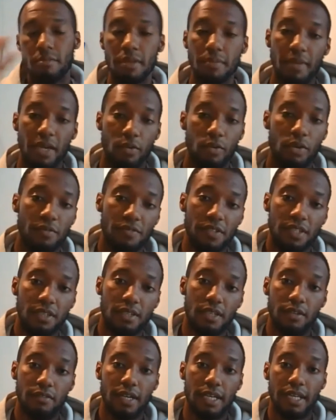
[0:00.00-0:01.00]
Let me make one
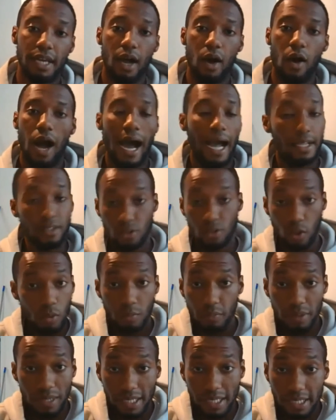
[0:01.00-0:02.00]
thing clear right now. I
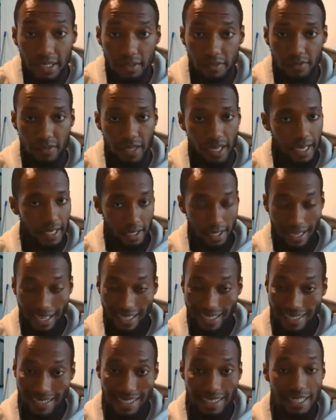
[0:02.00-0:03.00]
don't believe,
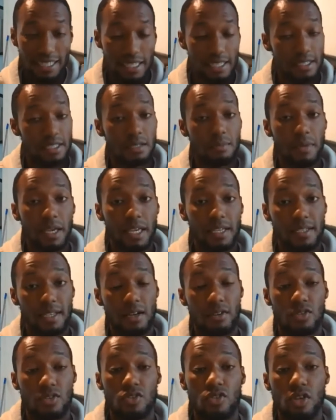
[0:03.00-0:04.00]
as silly as this may
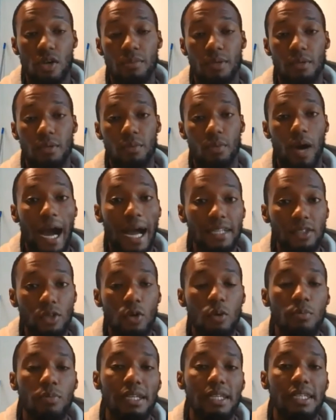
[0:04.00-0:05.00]
sound to some people, I
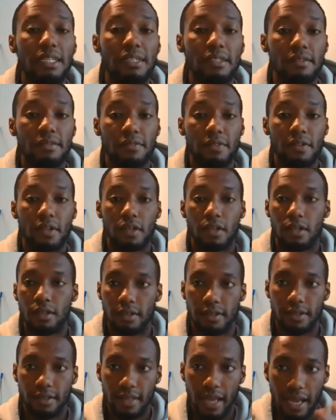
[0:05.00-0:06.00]
don't believe
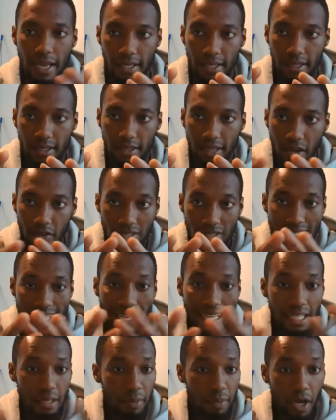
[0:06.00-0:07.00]
that there
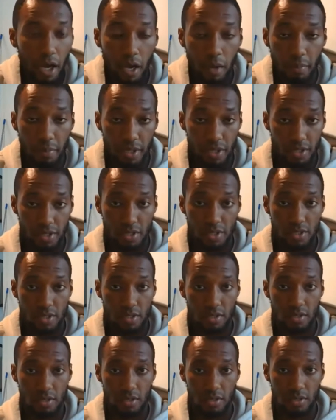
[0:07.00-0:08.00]
is any
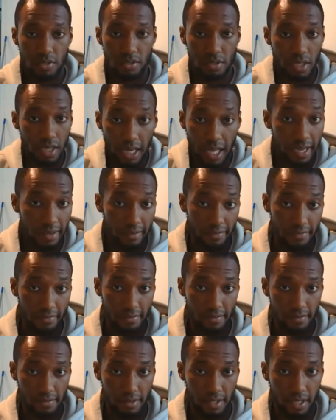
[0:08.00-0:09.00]
purpose to life.
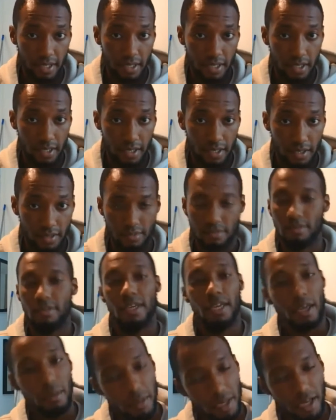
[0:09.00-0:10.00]
Yeah.
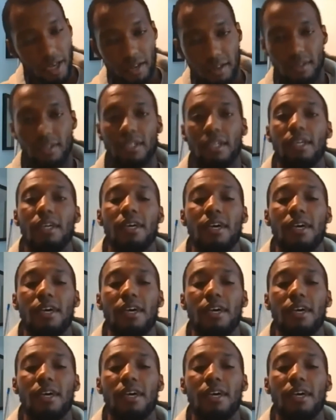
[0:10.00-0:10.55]
Hey, hear me out.